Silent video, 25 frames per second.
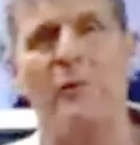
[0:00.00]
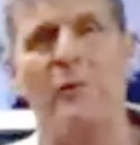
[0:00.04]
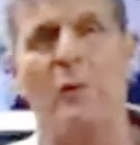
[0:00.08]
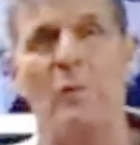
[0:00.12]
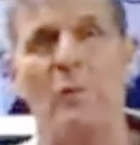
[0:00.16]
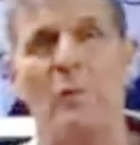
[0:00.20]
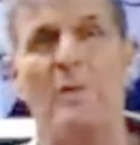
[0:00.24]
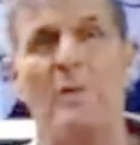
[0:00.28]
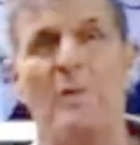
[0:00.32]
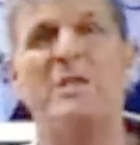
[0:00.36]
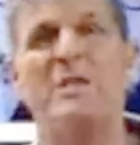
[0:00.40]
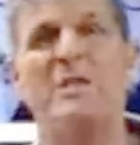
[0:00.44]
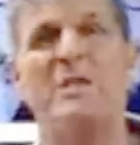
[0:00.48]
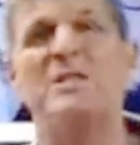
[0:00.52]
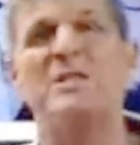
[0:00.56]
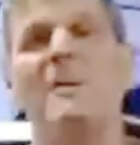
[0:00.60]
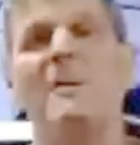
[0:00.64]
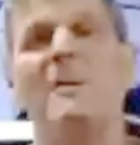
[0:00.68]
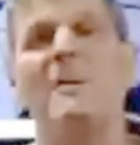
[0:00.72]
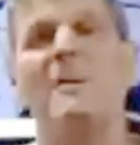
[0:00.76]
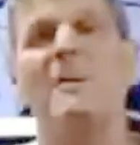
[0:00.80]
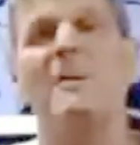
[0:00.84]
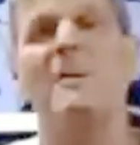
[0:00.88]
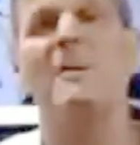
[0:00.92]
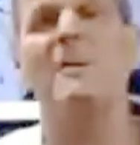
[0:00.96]
fluid, which is
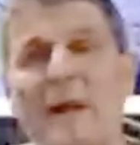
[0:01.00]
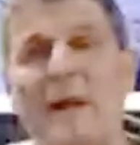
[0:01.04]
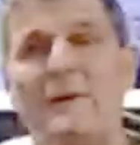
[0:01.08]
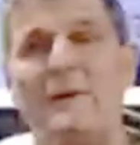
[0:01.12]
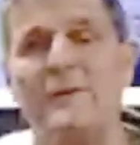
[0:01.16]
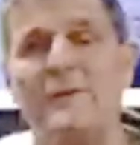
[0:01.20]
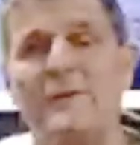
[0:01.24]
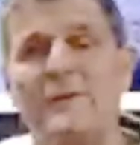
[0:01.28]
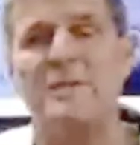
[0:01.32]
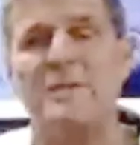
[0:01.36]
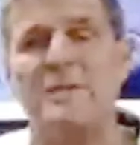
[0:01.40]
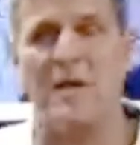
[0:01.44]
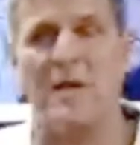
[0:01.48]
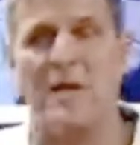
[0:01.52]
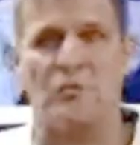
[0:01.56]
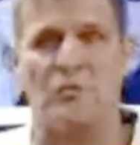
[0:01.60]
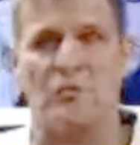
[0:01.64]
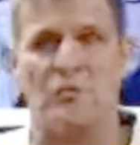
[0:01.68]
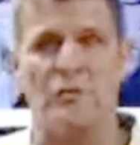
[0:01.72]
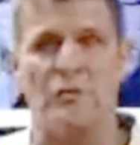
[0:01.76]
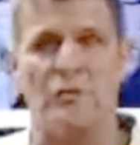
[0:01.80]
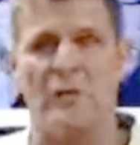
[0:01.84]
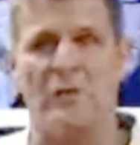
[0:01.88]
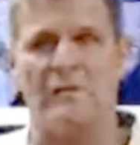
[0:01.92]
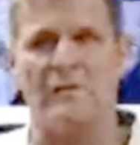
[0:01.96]
the blood of the
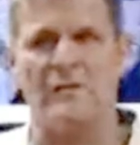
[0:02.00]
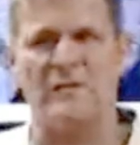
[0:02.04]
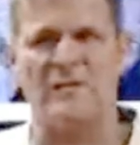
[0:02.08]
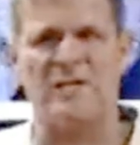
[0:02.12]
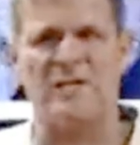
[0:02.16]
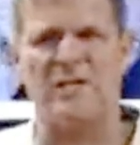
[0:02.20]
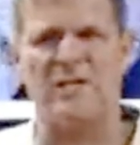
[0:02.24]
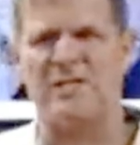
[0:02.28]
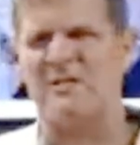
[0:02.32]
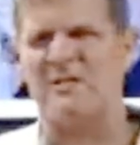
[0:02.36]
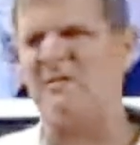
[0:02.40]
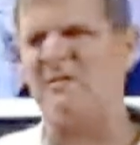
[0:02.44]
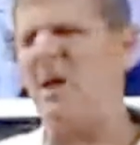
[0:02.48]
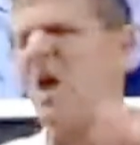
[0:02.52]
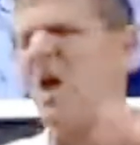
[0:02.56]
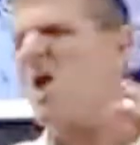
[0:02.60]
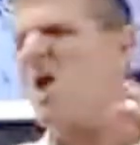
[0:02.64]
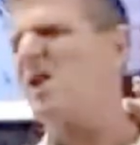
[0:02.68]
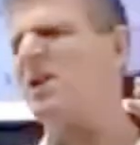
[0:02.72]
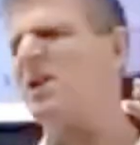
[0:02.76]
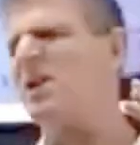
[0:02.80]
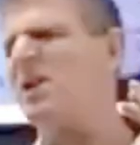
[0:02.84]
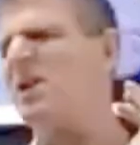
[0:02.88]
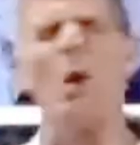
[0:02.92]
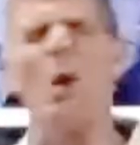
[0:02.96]
central nervous system,
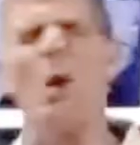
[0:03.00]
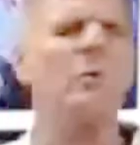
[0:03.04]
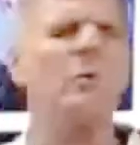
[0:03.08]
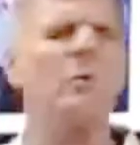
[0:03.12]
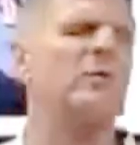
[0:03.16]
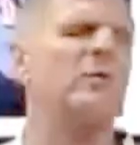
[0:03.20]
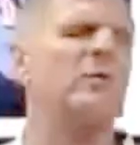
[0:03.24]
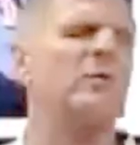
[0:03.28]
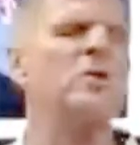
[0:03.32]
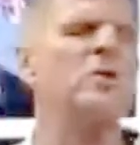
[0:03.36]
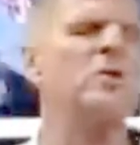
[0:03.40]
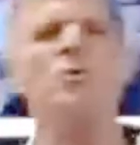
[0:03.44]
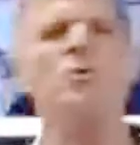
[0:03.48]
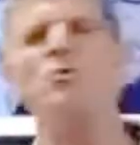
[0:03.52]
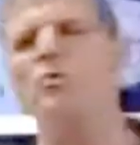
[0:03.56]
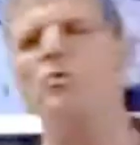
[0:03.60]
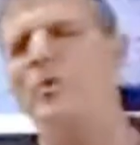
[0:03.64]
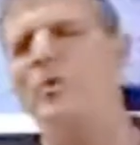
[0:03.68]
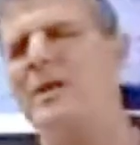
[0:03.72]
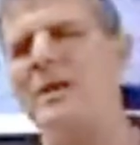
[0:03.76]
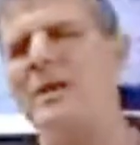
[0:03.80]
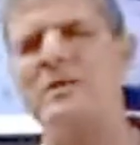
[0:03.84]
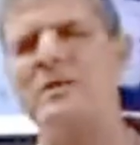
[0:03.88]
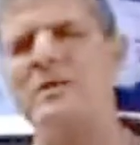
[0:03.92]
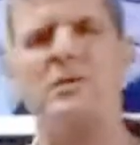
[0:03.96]
loaded with
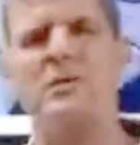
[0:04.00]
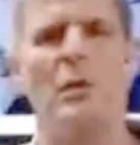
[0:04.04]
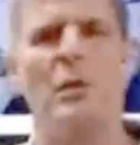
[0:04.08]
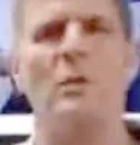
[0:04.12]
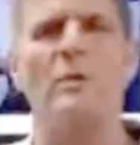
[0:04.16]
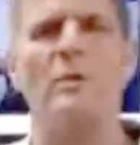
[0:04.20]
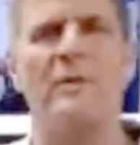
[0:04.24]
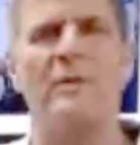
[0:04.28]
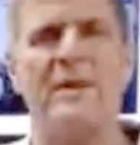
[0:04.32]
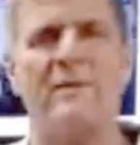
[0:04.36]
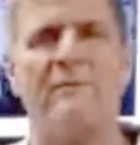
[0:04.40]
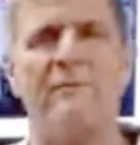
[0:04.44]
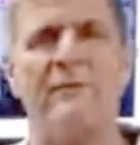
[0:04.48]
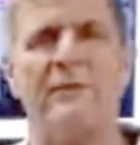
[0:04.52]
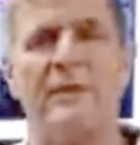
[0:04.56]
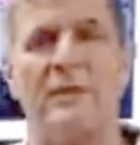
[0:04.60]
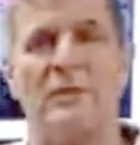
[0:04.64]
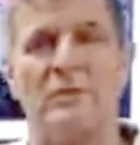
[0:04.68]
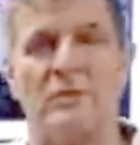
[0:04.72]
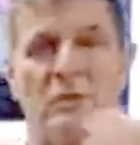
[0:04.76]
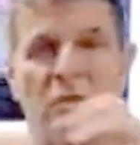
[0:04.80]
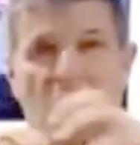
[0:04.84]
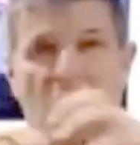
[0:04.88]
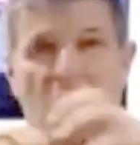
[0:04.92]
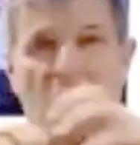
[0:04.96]
nutrients, loaded with
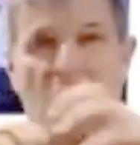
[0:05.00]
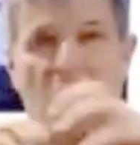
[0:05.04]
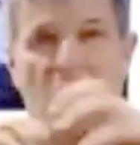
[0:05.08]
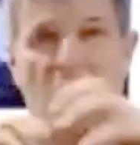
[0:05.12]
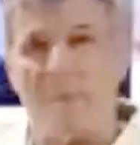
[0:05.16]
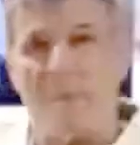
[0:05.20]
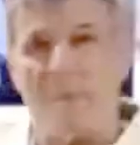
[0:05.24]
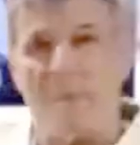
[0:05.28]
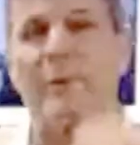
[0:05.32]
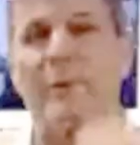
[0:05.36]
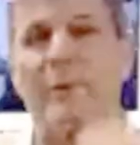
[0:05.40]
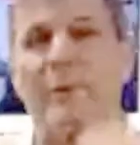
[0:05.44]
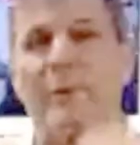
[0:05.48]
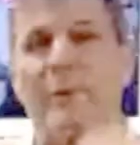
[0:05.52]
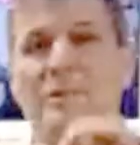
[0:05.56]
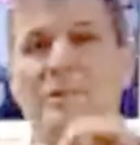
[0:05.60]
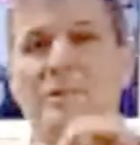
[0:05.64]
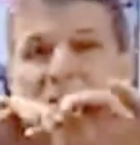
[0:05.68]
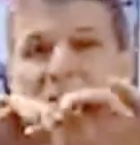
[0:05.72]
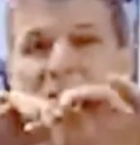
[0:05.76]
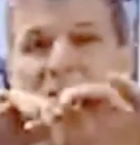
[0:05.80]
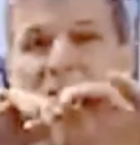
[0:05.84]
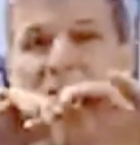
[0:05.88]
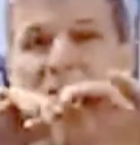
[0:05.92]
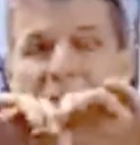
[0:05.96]
everything. So the choroid
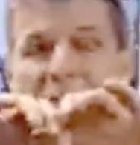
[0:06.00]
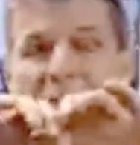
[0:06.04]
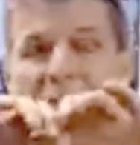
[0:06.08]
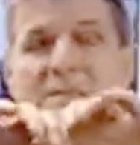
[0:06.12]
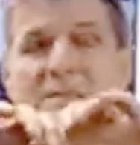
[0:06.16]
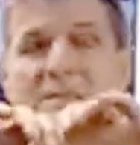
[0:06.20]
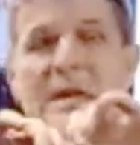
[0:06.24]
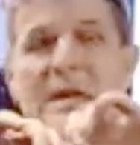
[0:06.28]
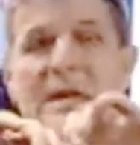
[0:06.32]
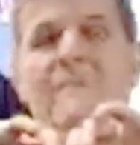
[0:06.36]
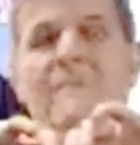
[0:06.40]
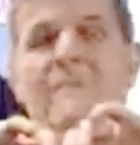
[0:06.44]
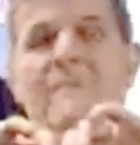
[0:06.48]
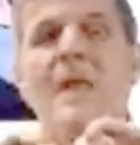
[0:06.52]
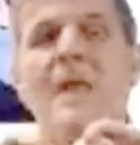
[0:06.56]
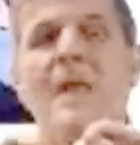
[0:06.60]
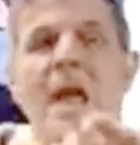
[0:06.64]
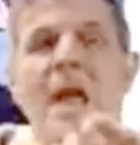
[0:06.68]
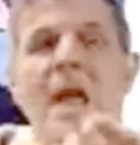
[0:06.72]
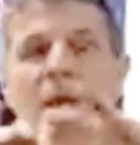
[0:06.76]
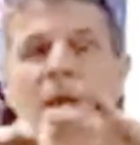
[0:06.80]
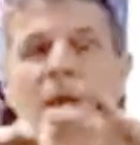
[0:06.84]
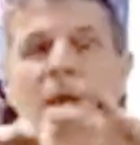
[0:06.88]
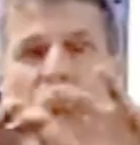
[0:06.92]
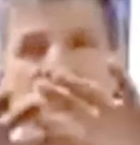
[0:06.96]
plexus secretes it.
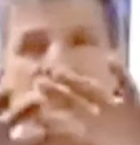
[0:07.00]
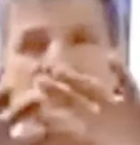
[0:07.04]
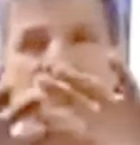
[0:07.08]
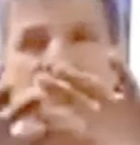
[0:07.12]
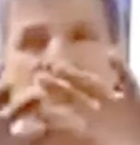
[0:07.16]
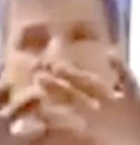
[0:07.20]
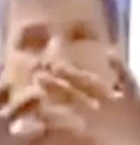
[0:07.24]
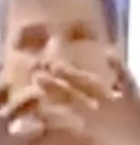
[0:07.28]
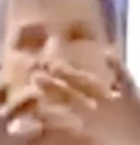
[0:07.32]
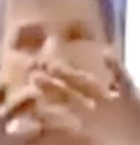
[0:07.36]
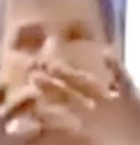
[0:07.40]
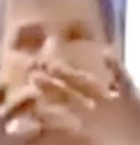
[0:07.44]
It goes and